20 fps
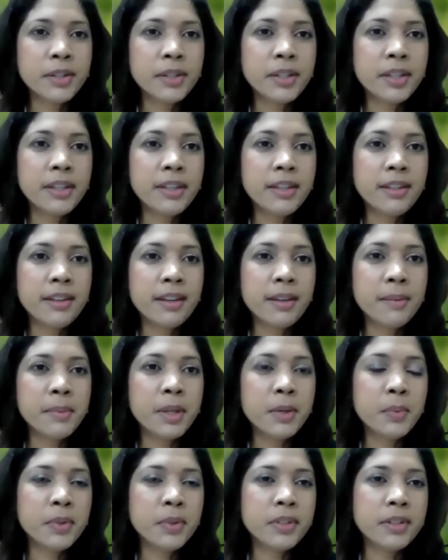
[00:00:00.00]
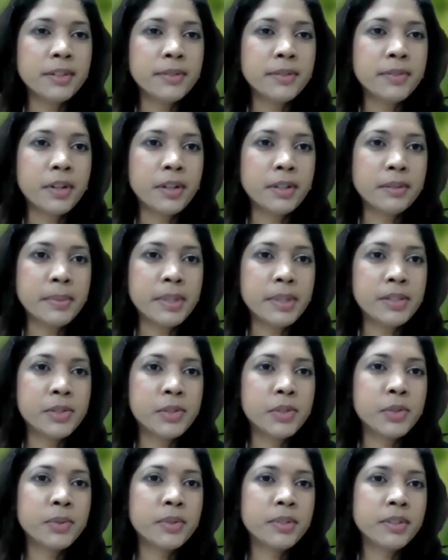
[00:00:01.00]
the EMA would have
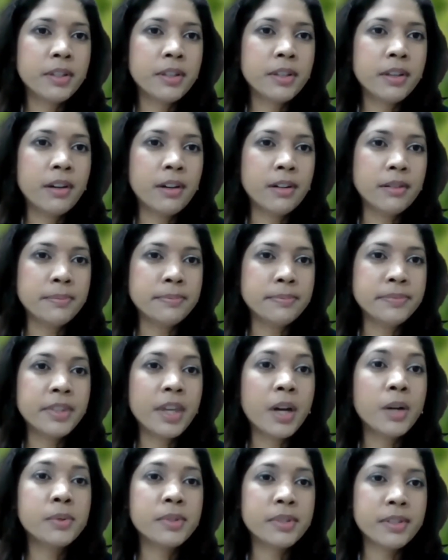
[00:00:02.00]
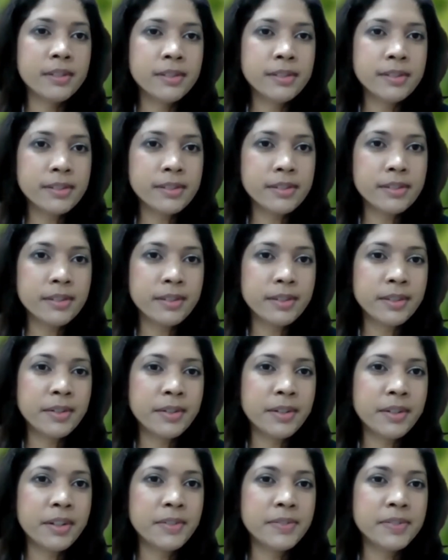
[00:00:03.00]
issued thousands
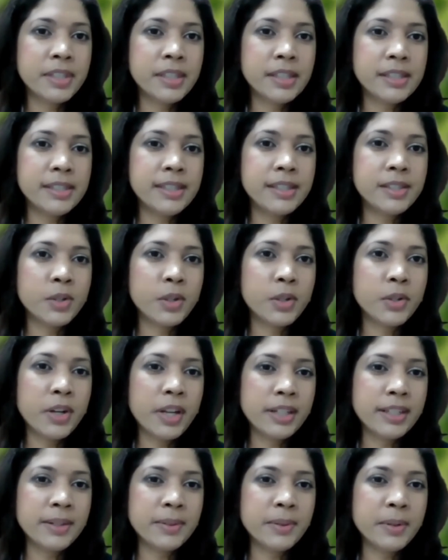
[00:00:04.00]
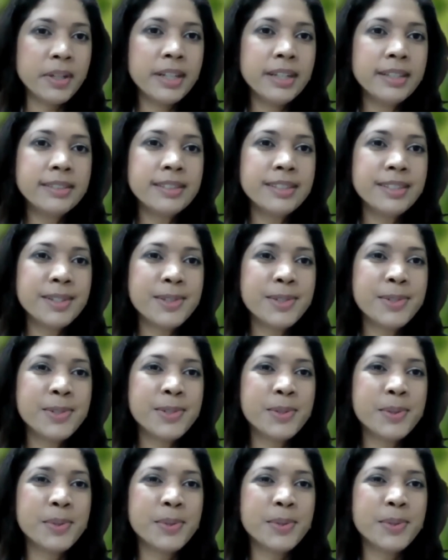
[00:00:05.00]
of CCs already, right?
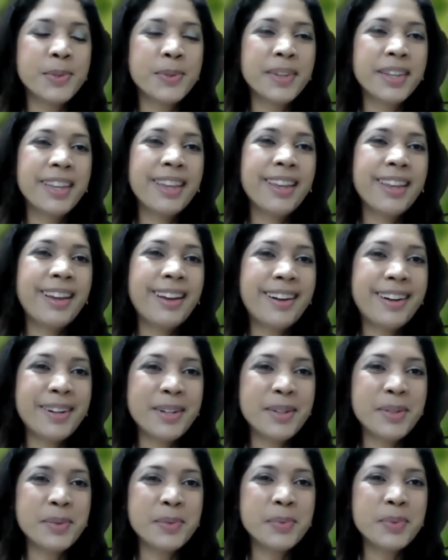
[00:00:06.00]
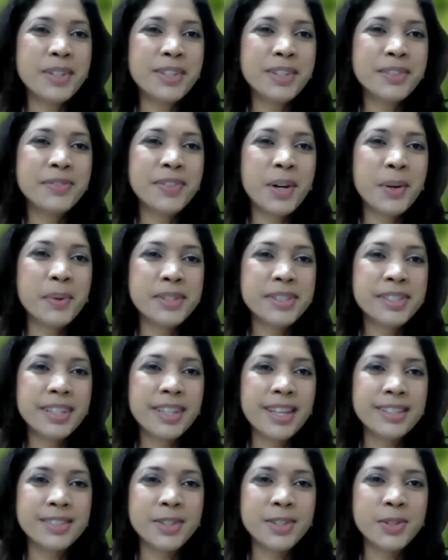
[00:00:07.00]
So we look forward to
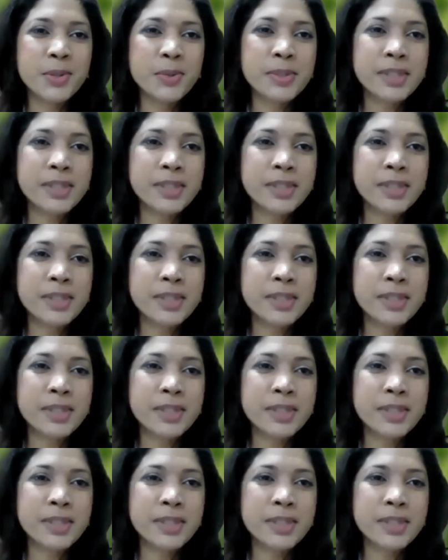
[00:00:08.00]
getting your